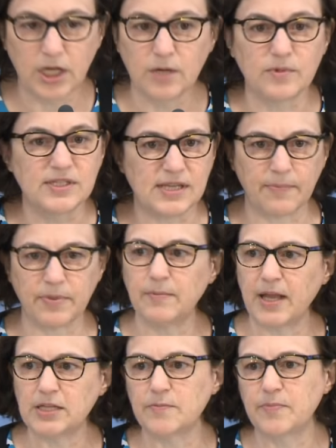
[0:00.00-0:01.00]
Would
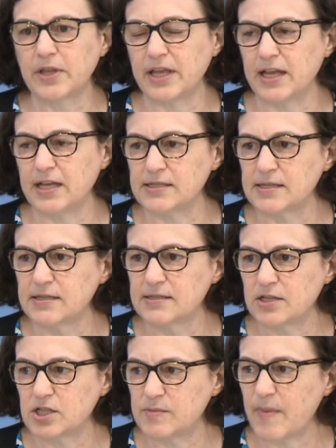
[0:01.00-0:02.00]
supplemental plans
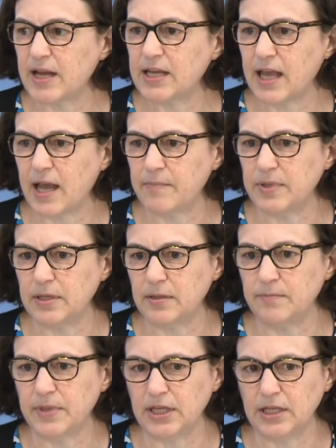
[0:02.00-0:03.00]
such as Medigap
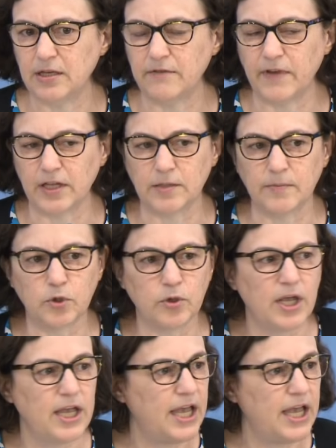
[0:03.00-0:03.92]
be available?